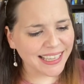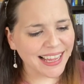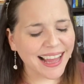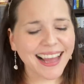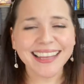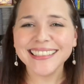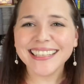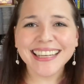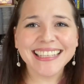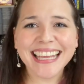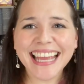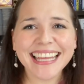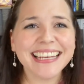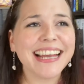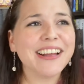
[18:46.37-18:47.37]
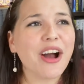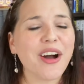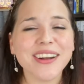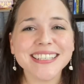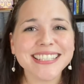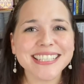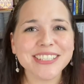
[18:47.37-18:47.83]
I
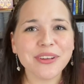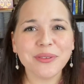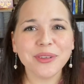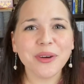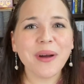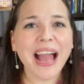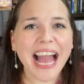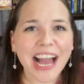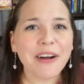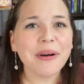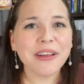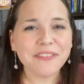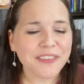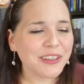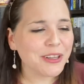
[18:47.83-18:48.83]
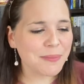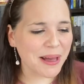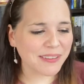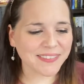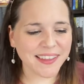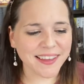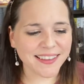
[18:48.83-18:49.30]
honestly don't know how I feel
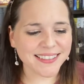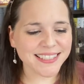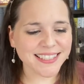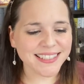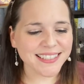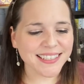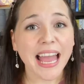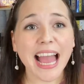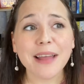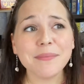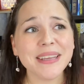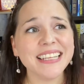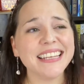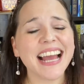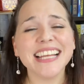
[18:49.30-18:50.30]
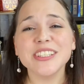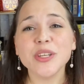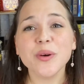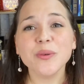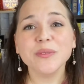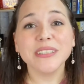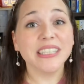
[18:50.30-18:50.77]
about this. I mean, I
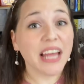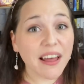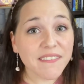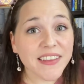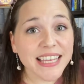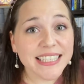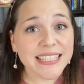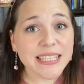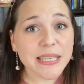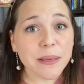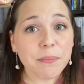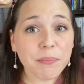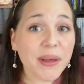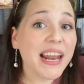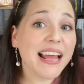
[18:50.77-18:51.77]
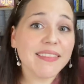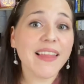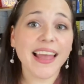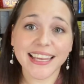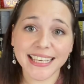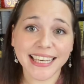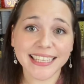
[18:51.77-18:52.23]
don't love it, but I
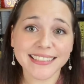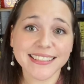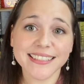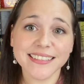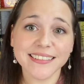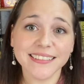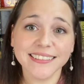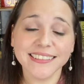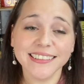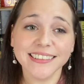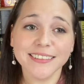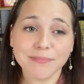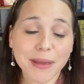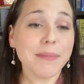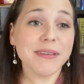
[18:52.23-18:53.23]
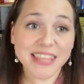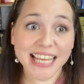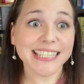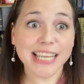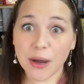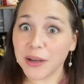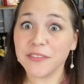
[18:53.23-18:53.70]
like it. Maybe
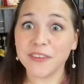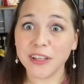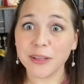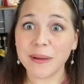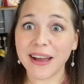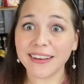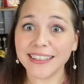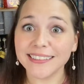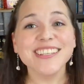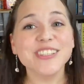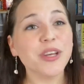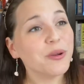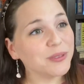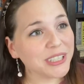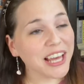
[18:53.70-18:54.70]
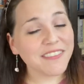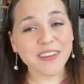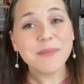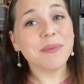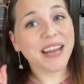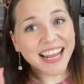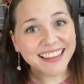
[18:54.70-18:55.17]
that's how I feel about it. Don't love
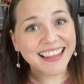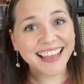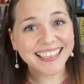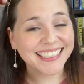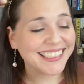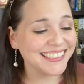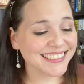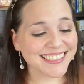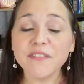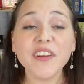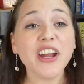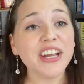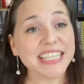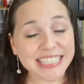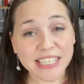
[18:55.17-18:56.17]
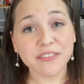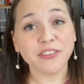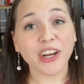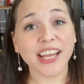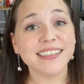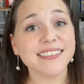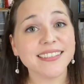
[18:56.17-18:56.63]
it, but I like it. Very
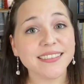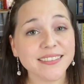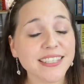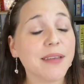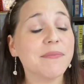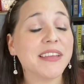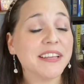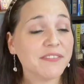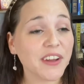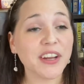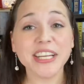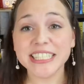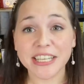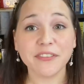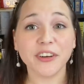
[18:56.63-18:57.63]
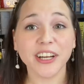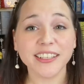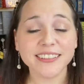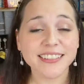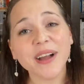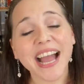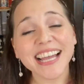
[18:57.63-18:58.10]
different. Something very
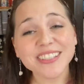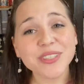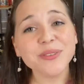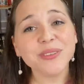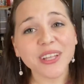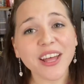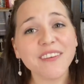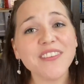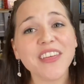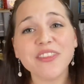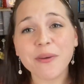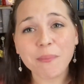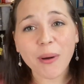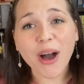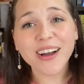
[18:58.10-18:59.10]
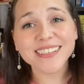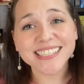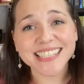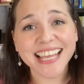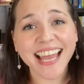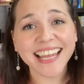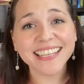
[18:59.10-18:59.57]
different. I do love that the box
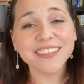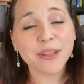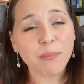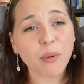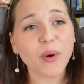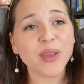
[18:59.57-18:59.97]
said the boy